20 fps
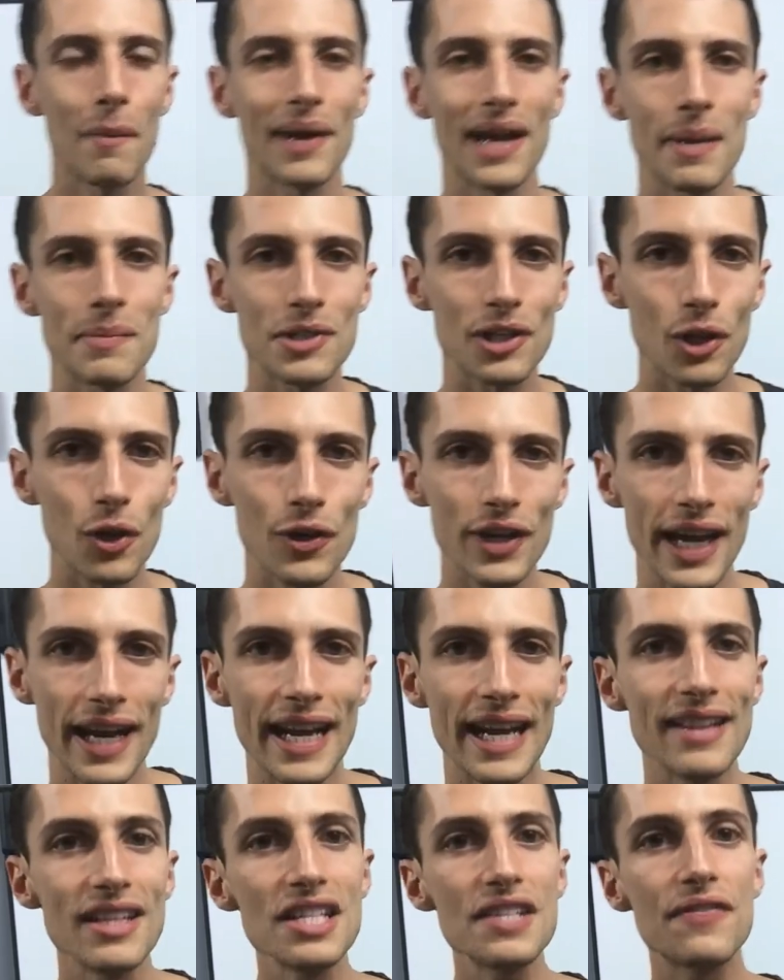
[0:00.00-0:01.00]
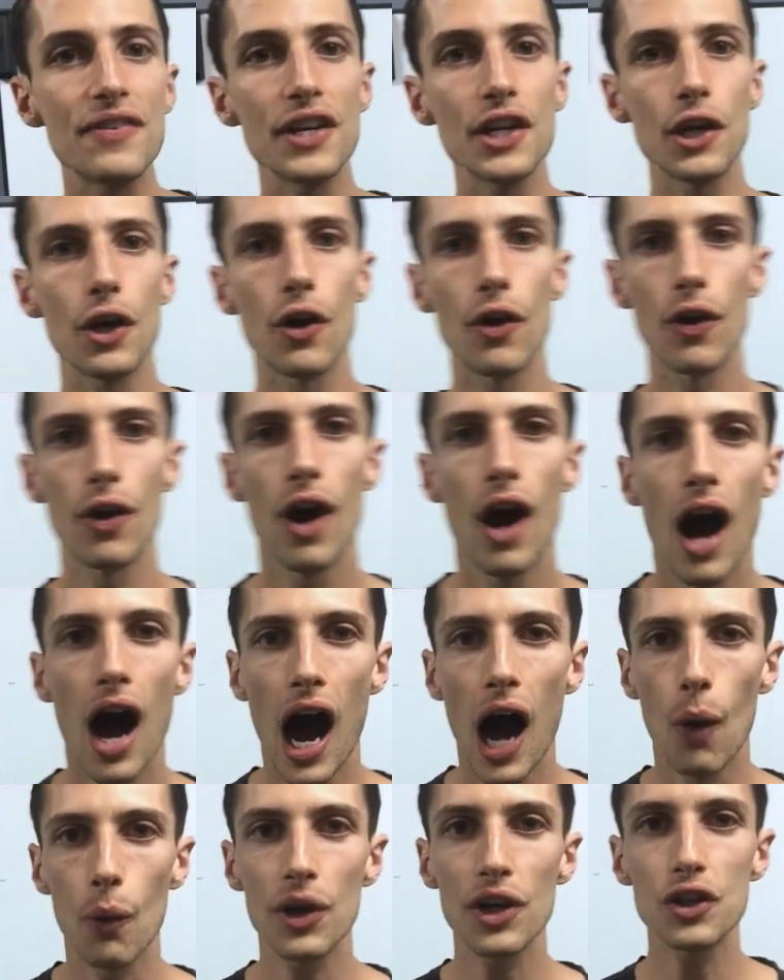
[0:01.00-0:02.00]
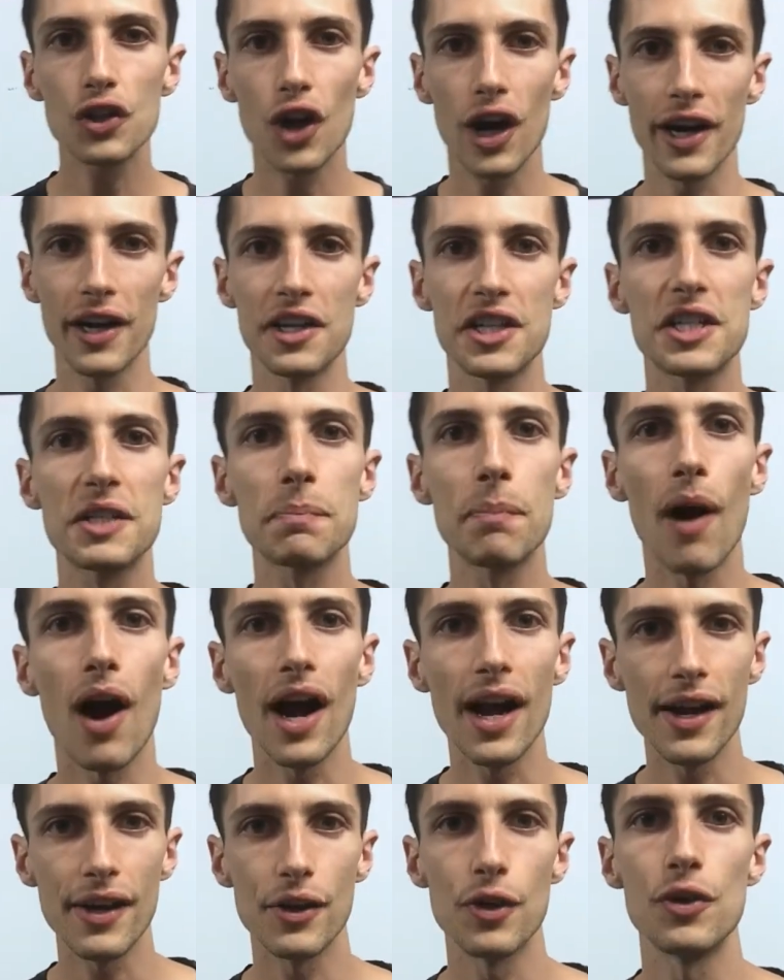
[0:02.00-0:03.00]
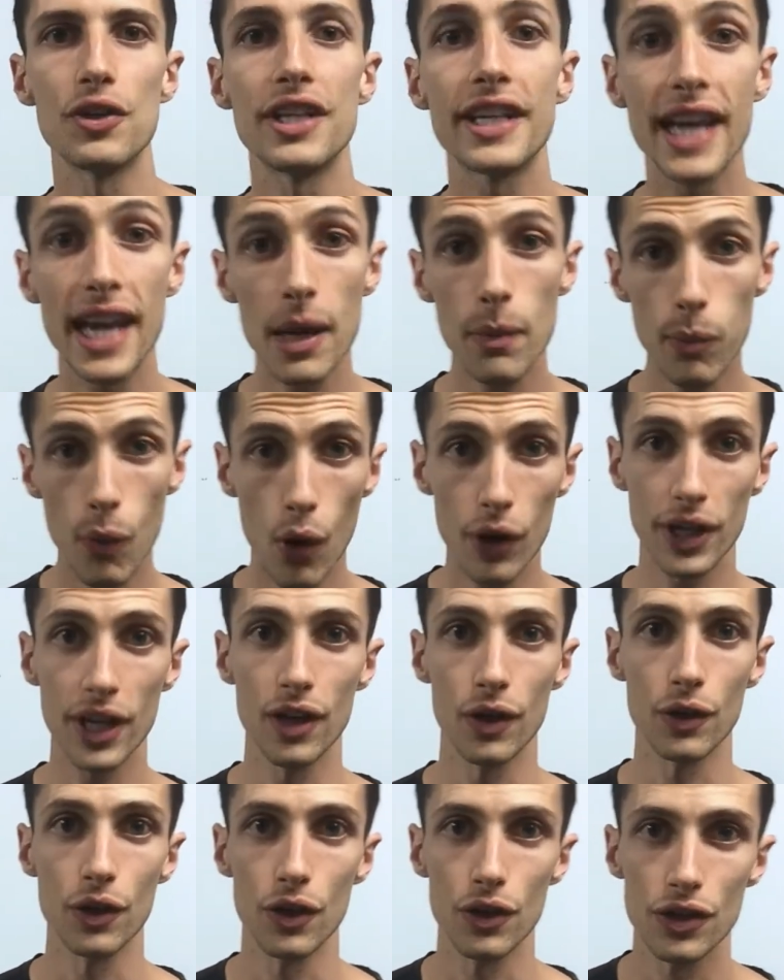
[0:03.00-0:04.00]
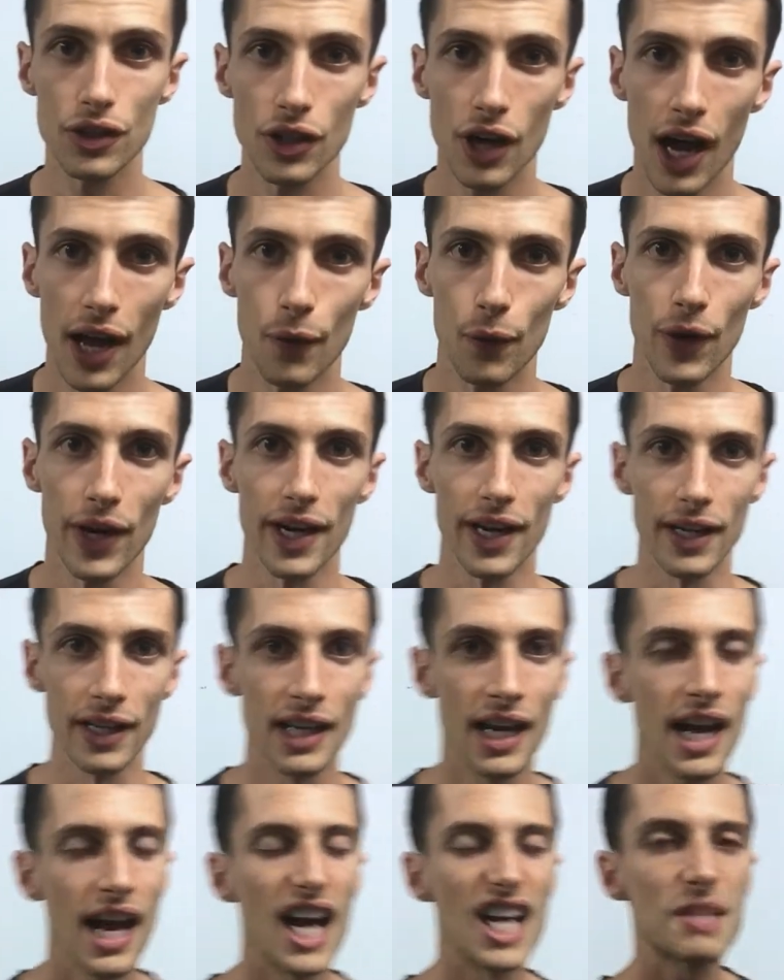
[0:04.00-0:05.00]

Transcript: My name's Luke, and in this video I want to try and inspire you to keep working on your sight reading,